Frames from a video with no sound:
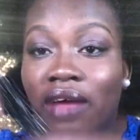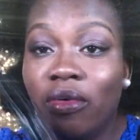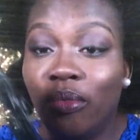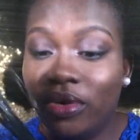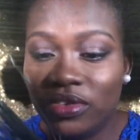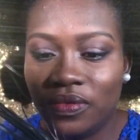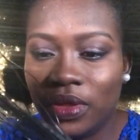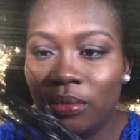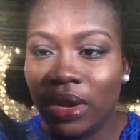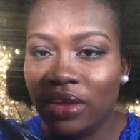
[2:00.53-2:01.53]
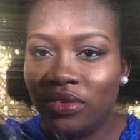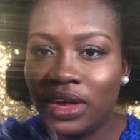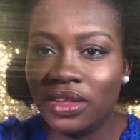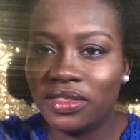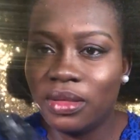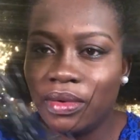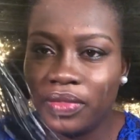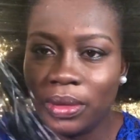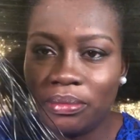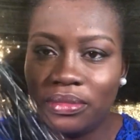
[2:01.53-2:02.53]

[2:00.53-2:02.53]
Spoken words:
a bunch of them, but I took out some of them.